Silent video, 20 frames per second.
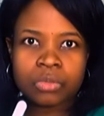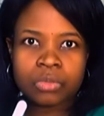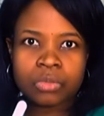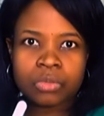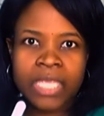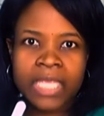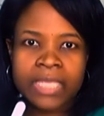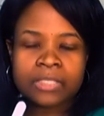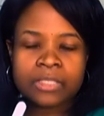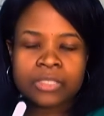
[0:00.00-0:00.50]

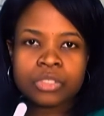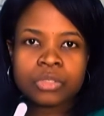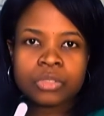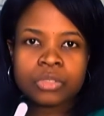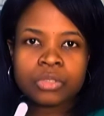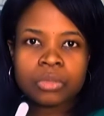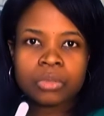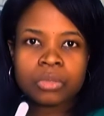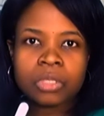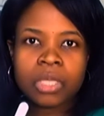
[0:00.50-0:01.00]
get
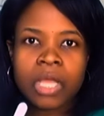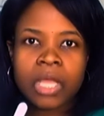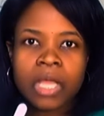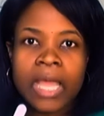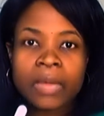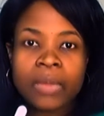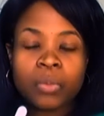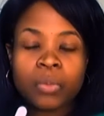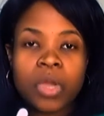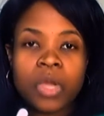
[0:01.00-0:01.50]
to
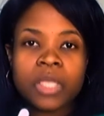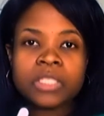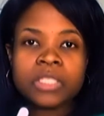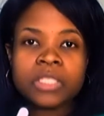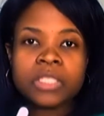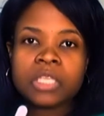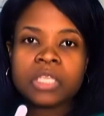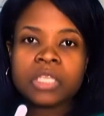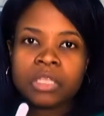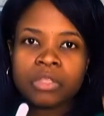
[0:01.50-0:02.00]
at
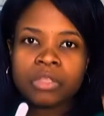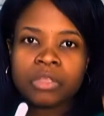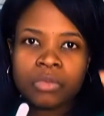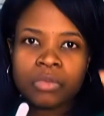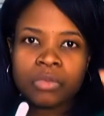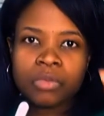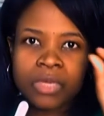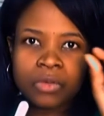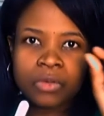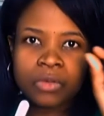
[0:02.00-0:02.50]
once. You
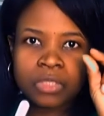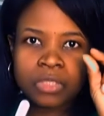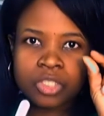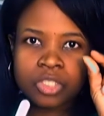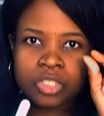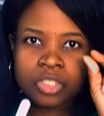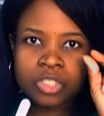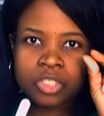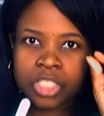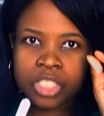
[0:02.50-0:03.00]
can only
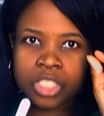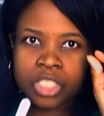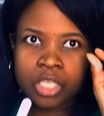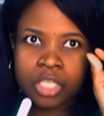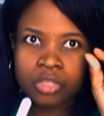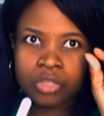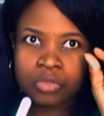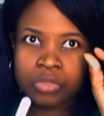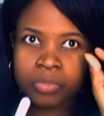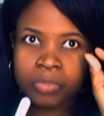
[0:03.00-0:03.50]
stretch
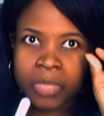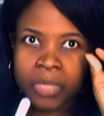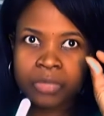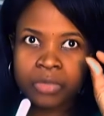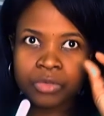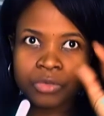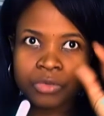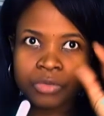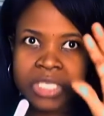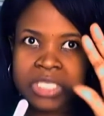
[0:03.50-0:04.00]
those
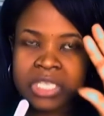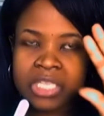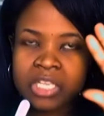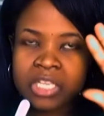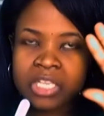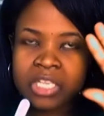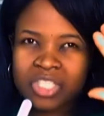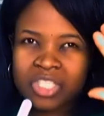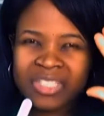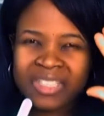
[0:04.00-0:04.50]
boundaries
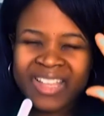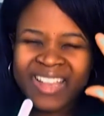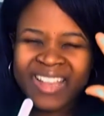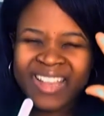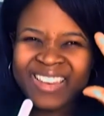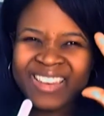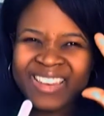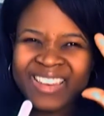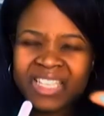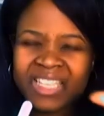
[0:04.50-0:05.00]
just a
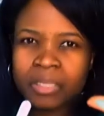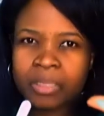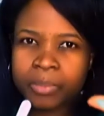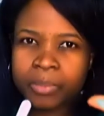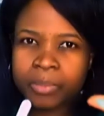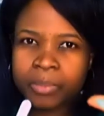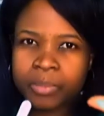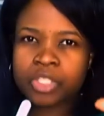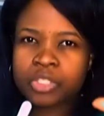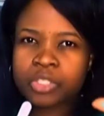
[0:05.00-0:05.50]
little
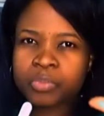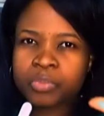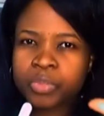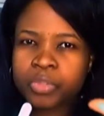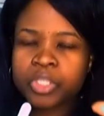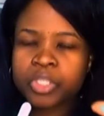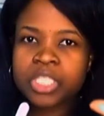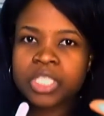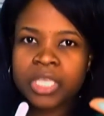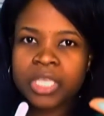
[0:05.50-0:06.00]
bit, just
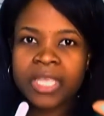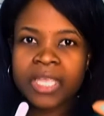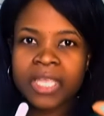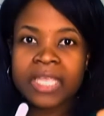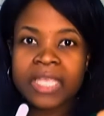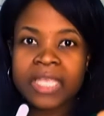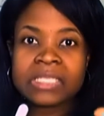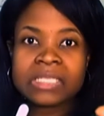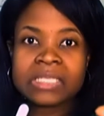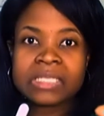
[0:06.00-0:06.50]
push
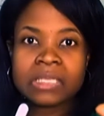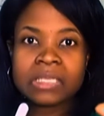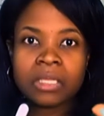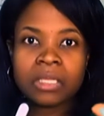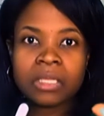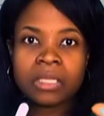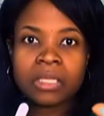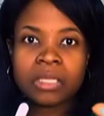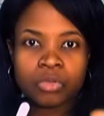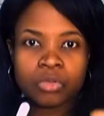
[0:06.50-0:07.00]
against
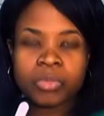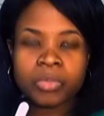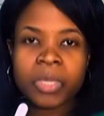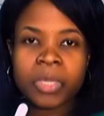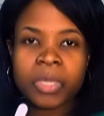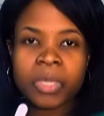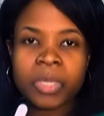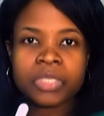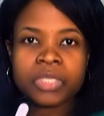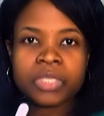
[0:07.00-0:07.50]
those
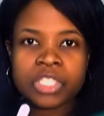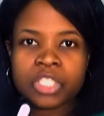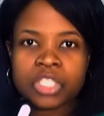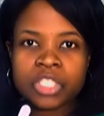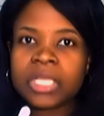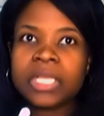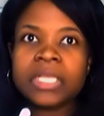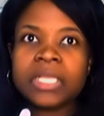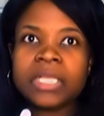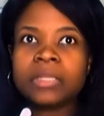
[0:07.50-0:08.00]
boundaries just
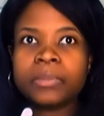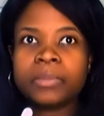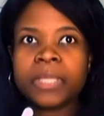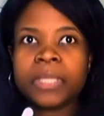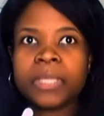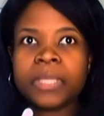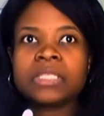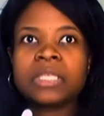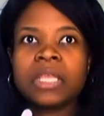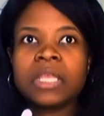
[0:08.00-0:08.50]
a little
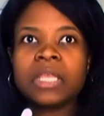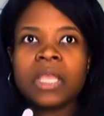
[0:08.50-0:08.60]
bit.